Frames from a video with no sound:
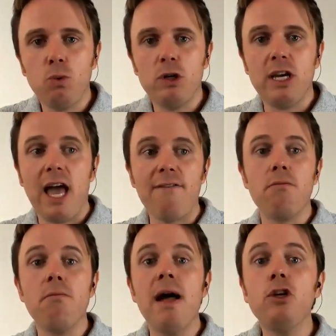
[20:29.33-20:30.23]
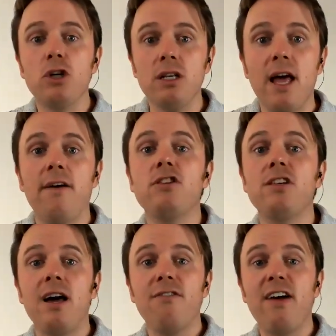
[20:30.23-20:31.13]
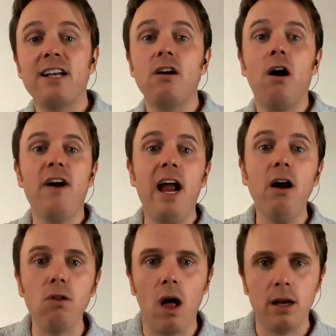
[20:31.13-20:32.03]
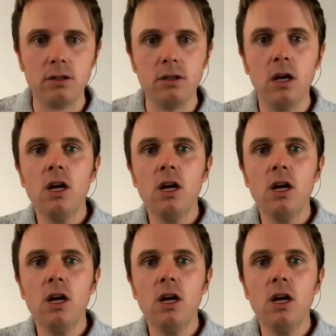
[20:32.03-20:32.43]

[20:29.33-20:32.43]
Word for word: which Evan mentioned have side effects of hair loss.